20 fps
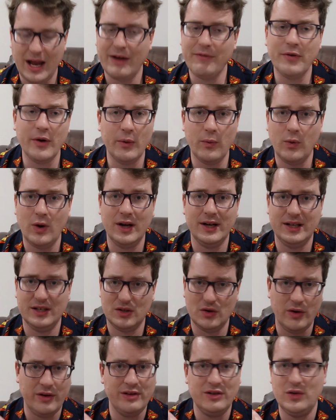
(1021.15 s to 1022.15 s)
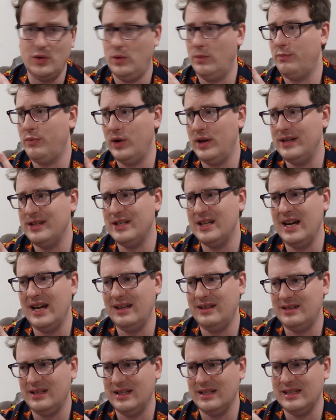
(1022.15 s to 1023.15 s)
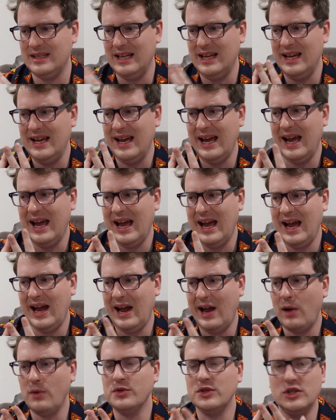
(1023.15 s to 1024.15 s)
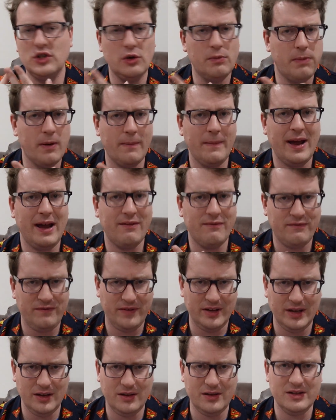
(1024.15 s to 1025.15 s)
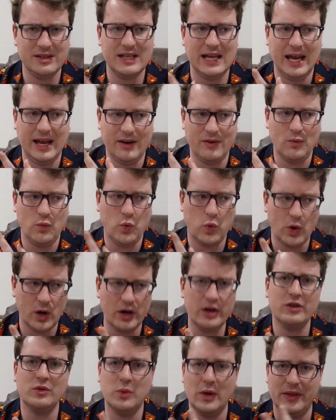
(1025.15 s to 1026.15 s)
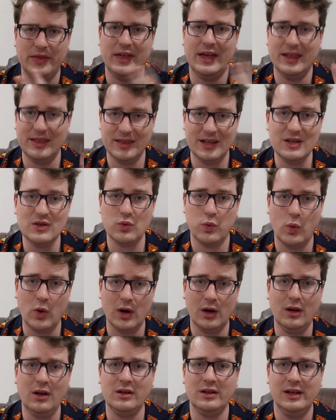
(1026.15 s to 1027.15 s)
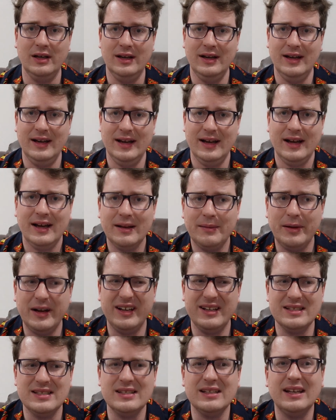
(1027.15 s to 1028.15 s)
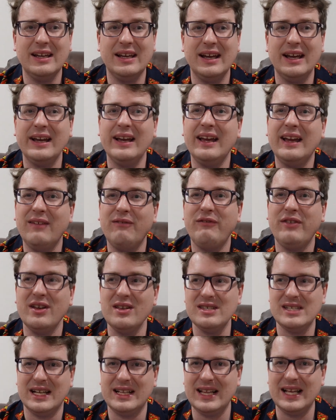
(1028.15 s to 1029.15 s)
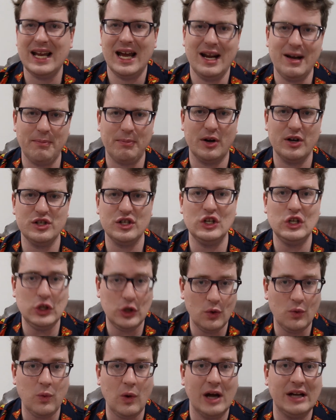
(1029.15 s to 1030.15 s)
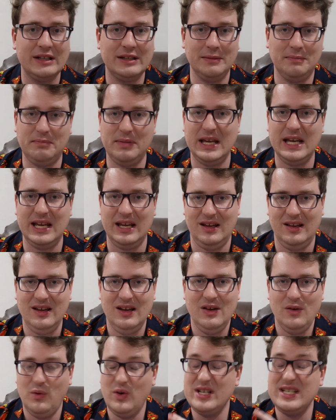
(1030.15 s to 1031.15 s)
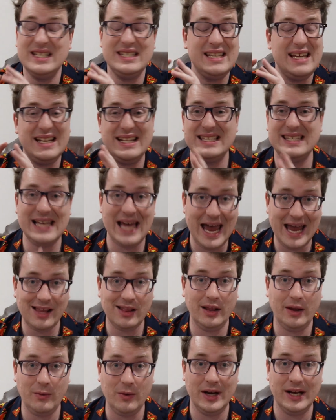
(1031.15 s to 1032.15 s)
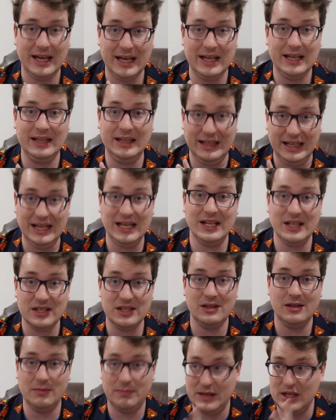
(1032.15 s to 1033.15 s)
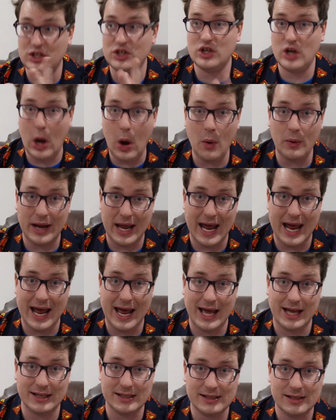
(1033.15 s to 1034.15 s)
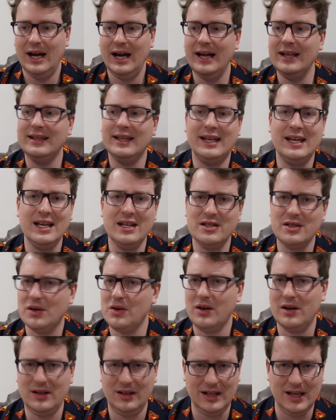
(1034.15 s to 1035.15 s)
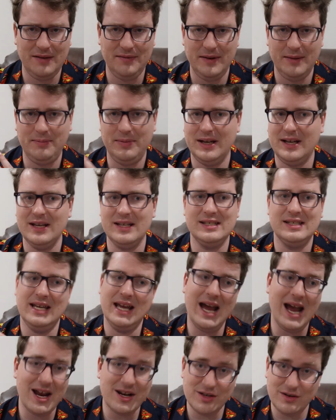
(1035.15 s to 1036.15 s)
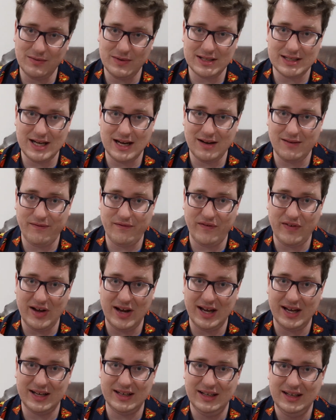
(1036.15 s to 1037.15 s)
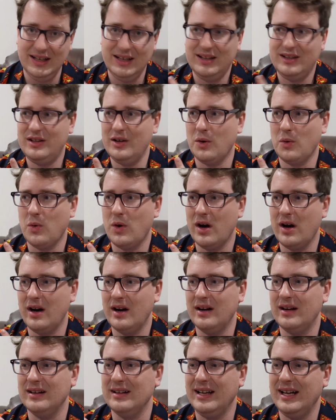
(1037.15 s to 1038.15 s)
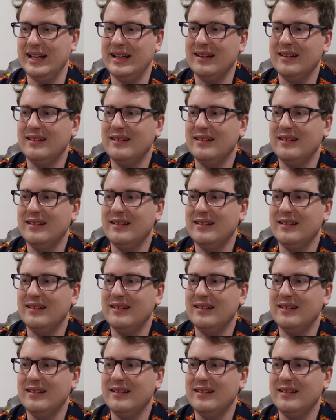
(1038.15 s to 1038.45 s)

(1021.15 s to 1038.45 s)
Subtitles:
Everyone is going to appreciate just how Superman feels and works within this world, because he feels like the kind of person you want to be, which is exactly what he needs to be shown as. And the kids are going to love it because the action was kind of fun. There were like,